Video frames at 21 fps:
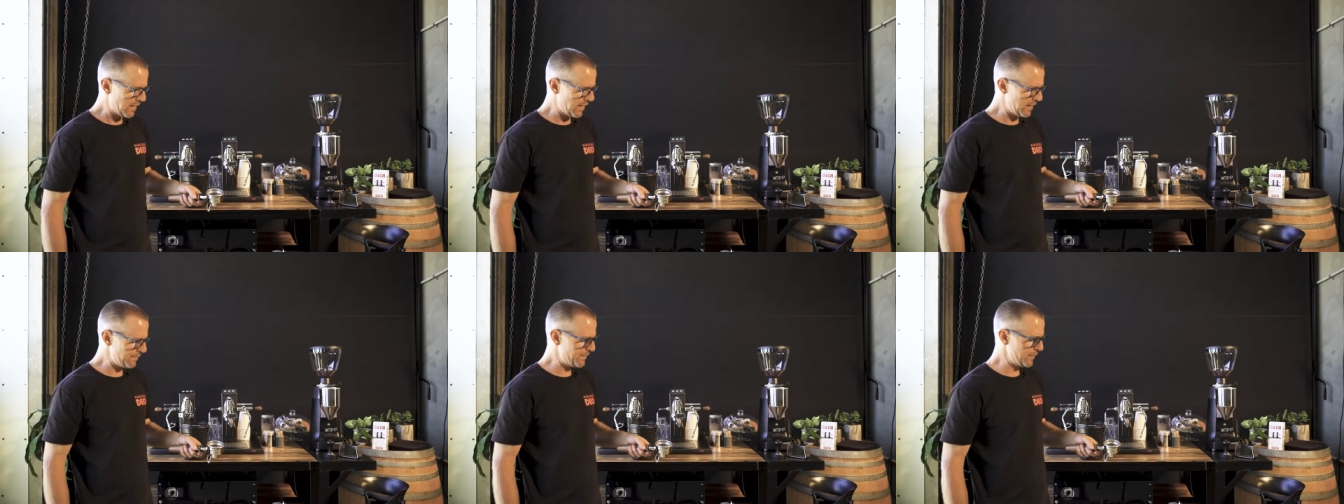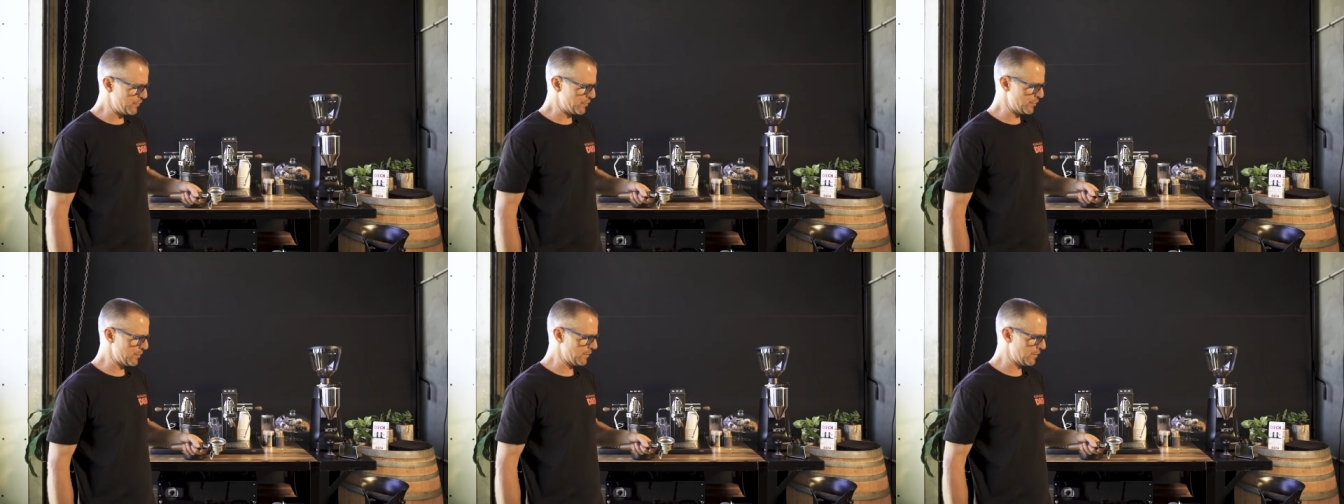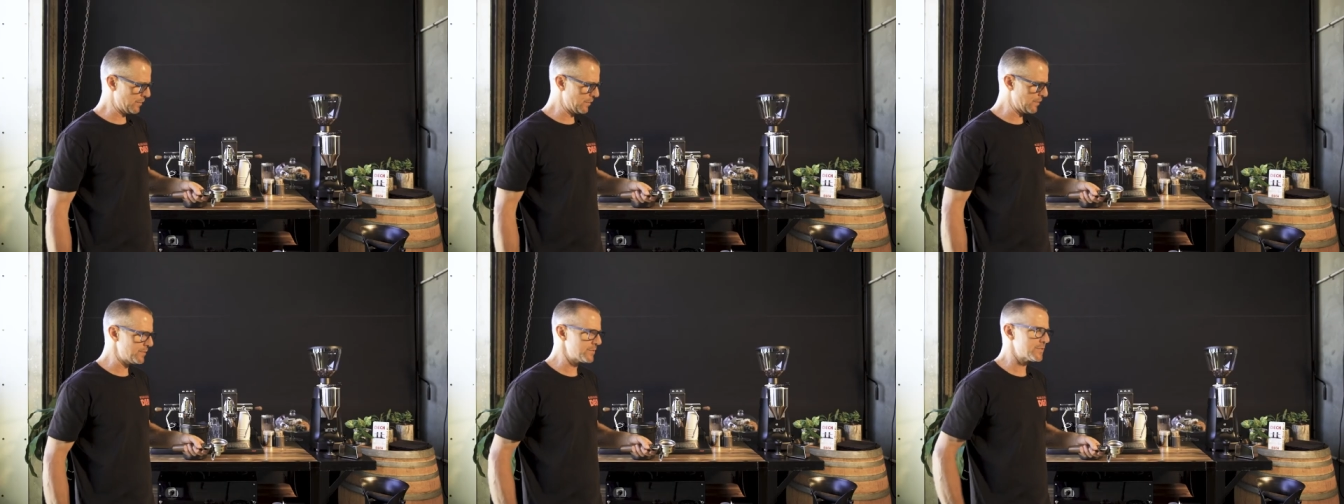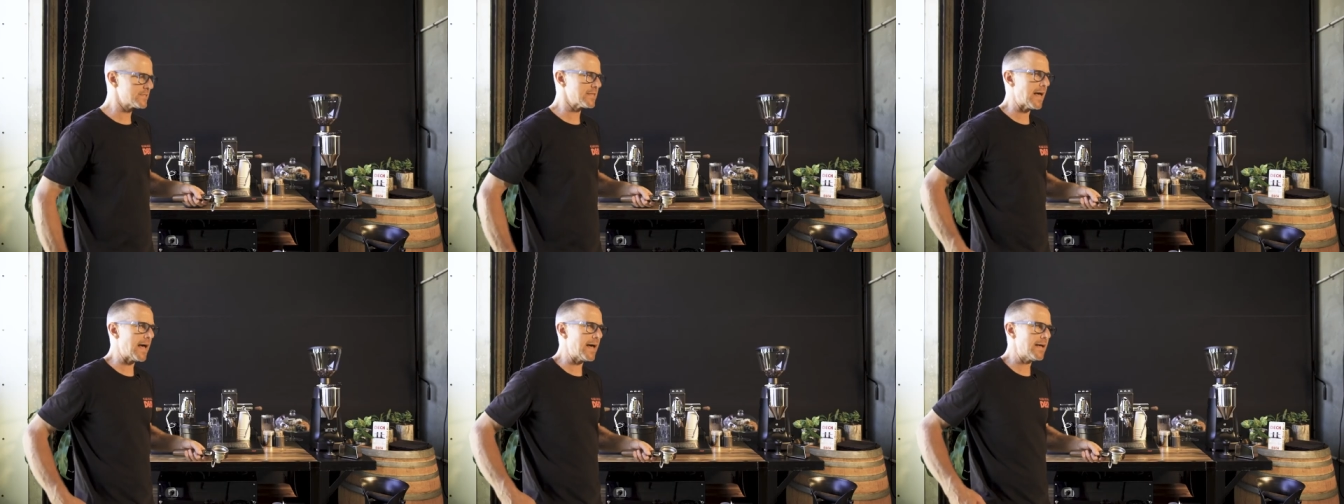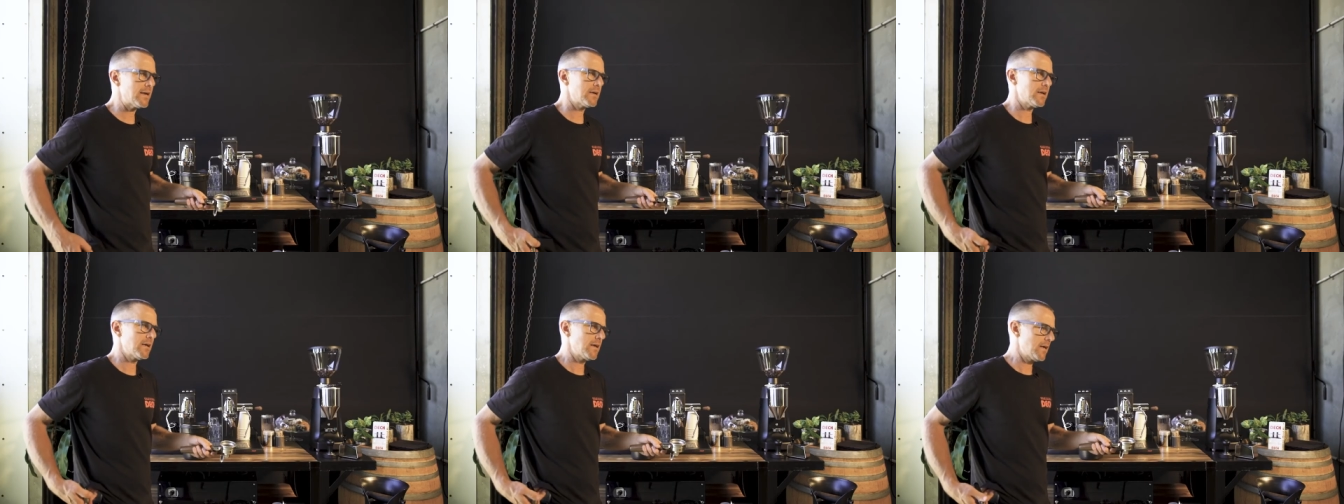if you do lose
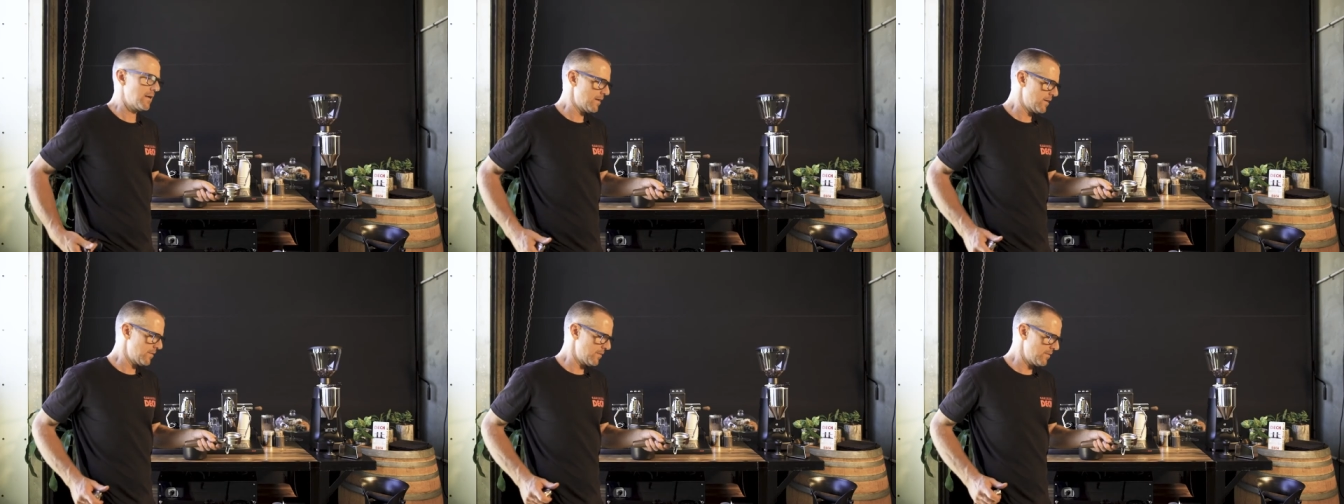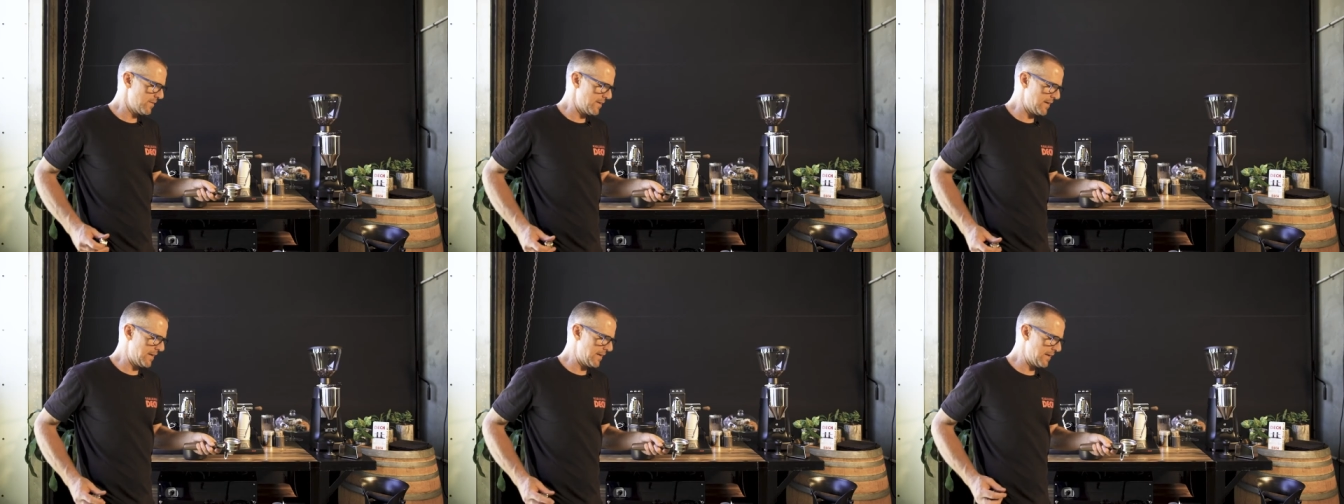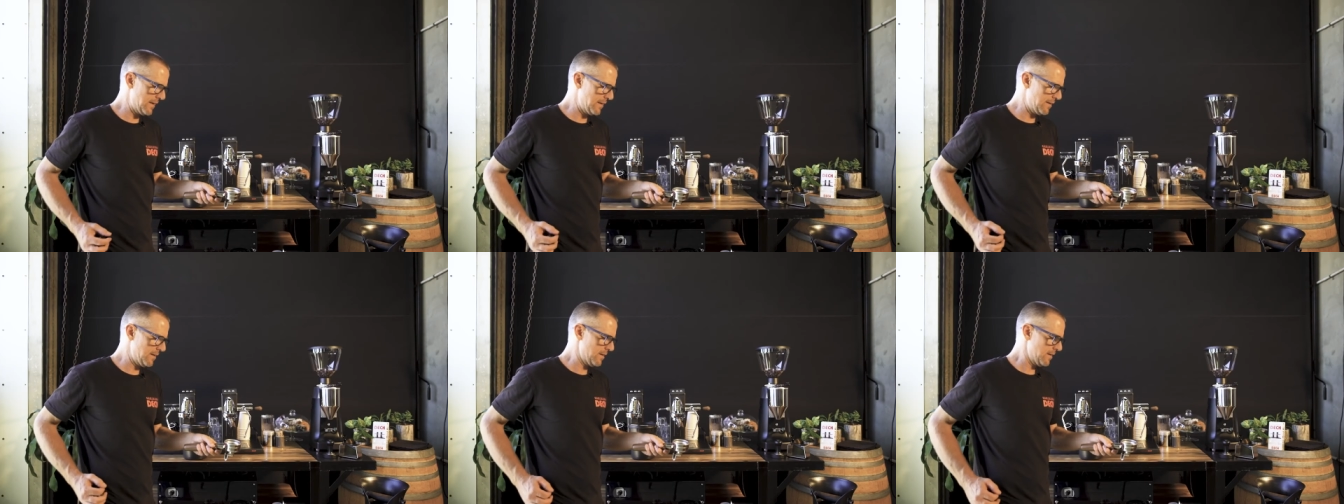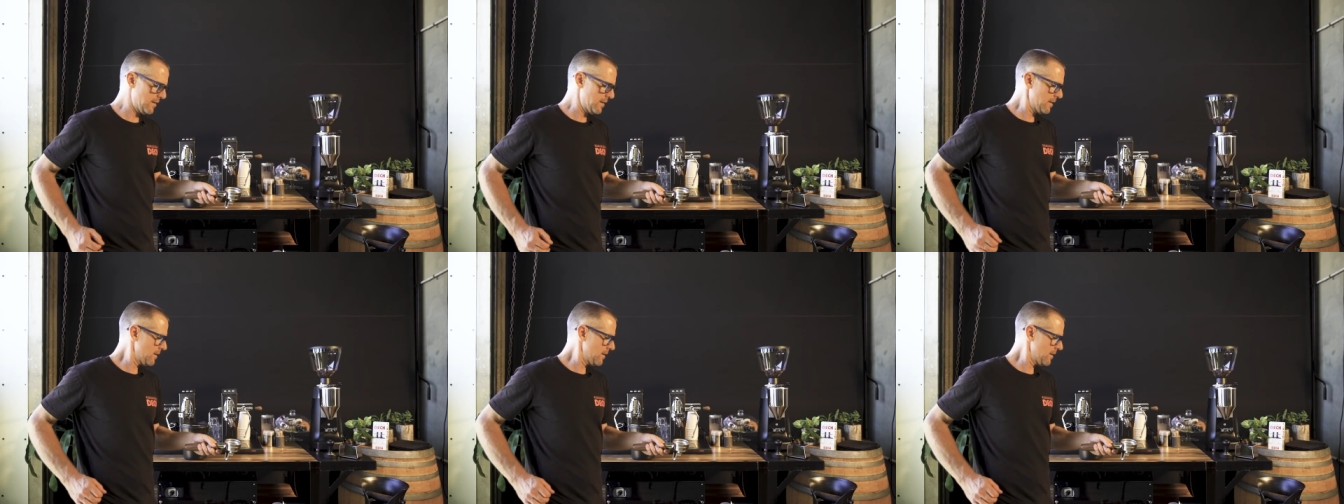that, the